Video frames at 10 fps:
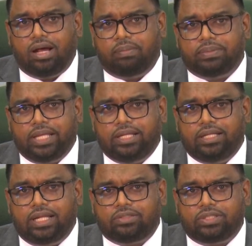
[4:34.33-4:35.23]
obtaining
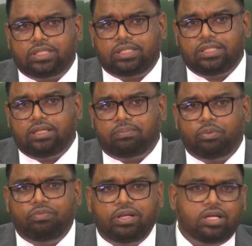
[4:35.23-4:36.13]
electricity, and
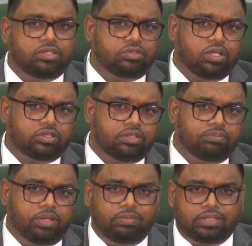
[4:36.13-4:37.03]
approving construction
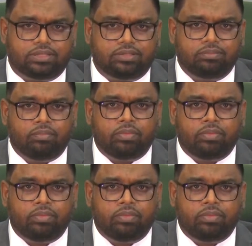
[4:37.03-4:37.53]
permits.